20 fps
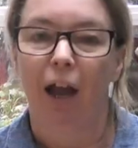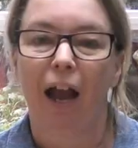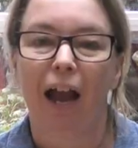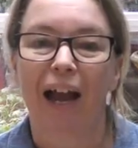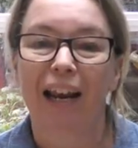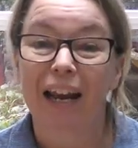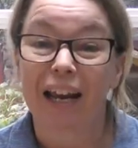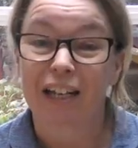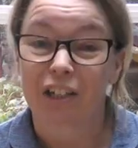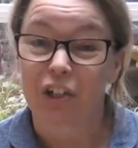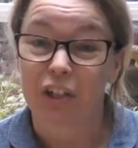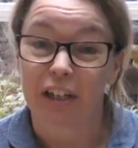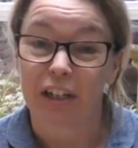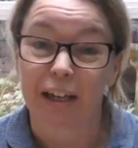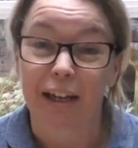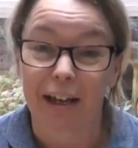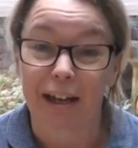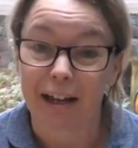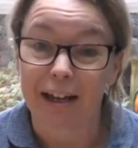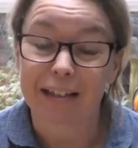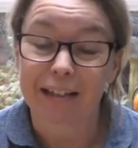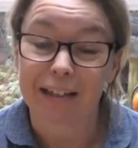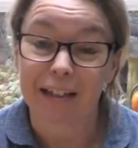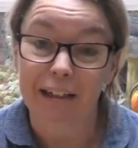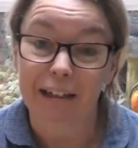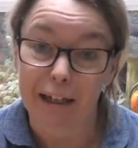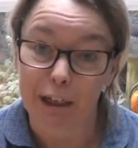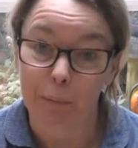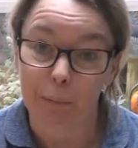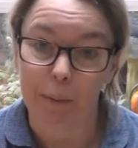And actually, it's a
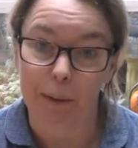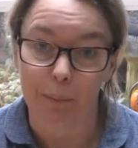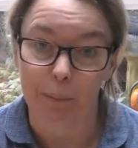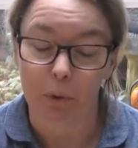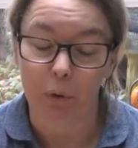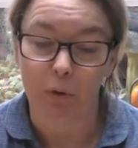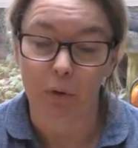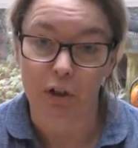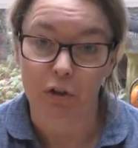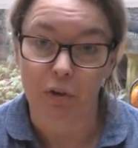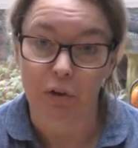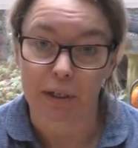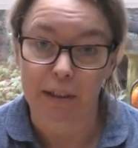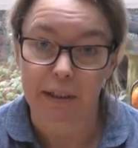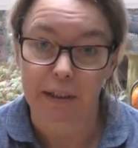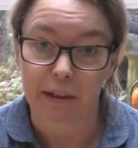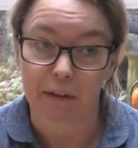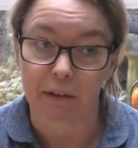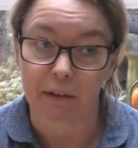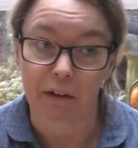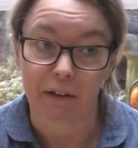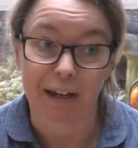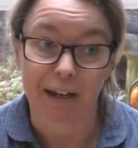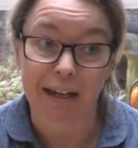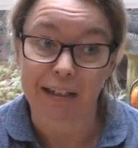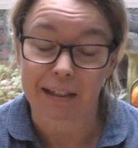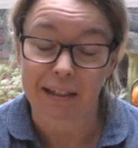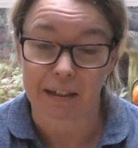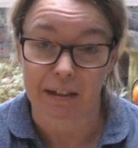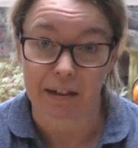little bit more interesting than
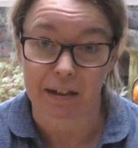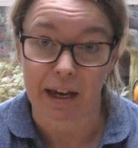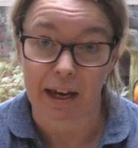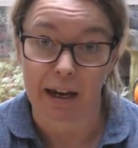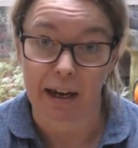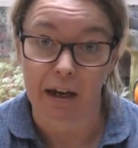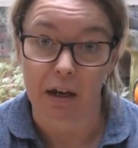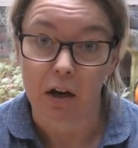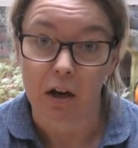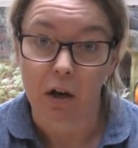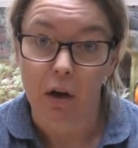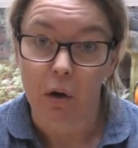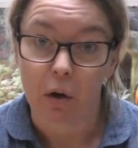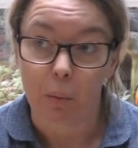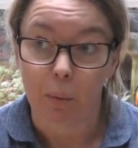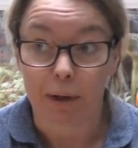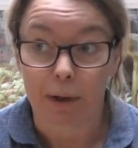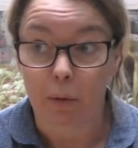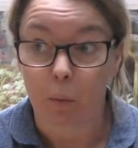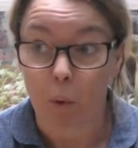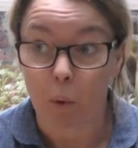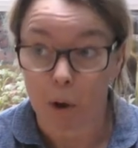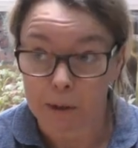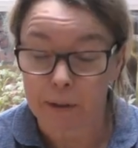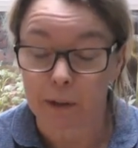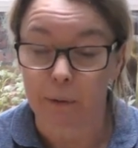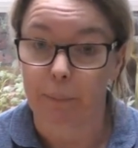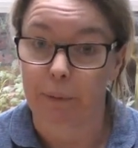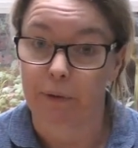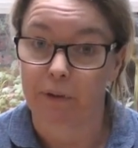yesterday, when I
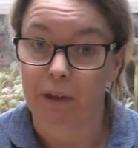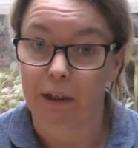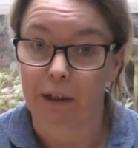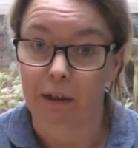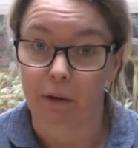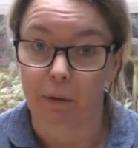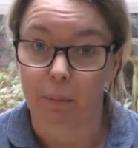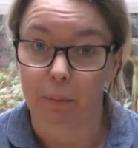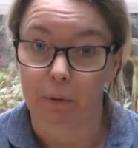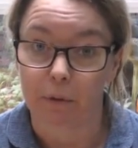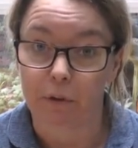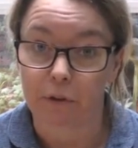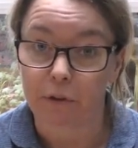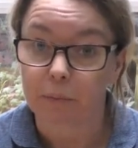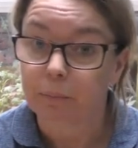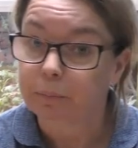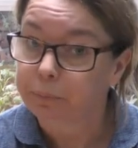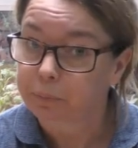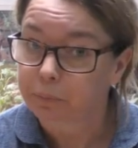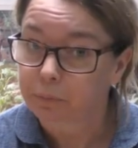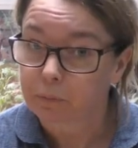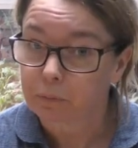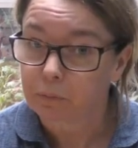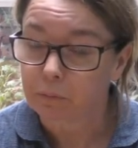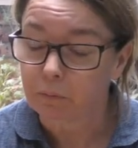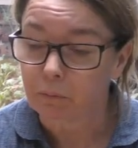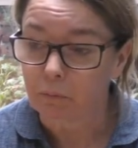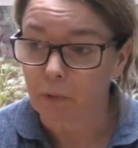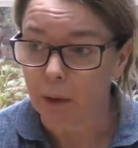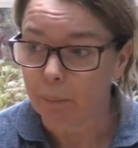was up at the allotment,
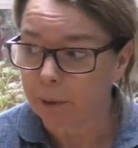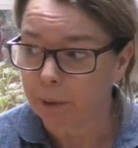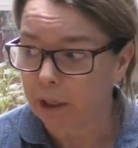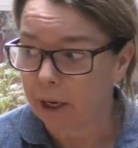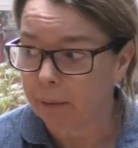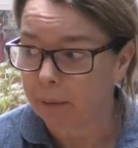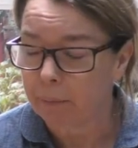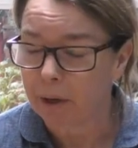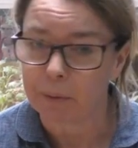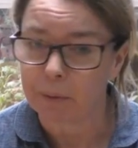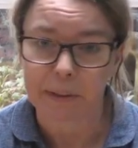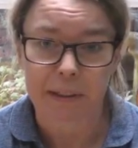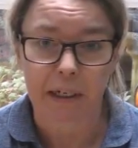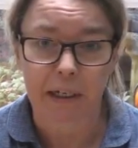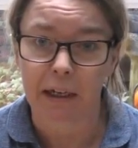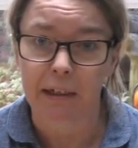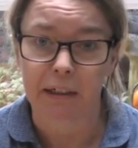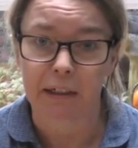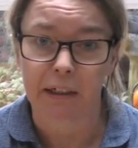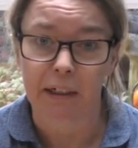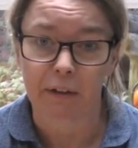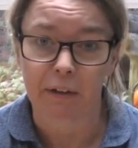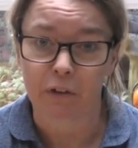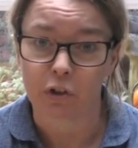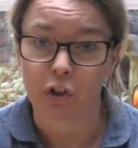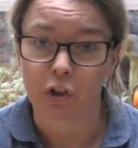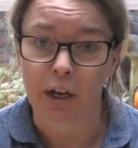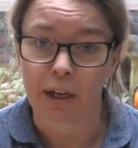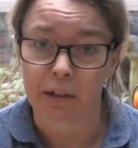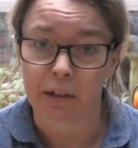but um, I was tidying out the
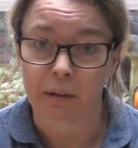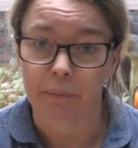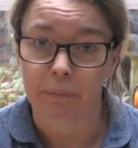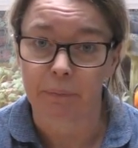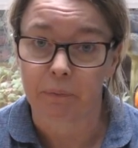shed.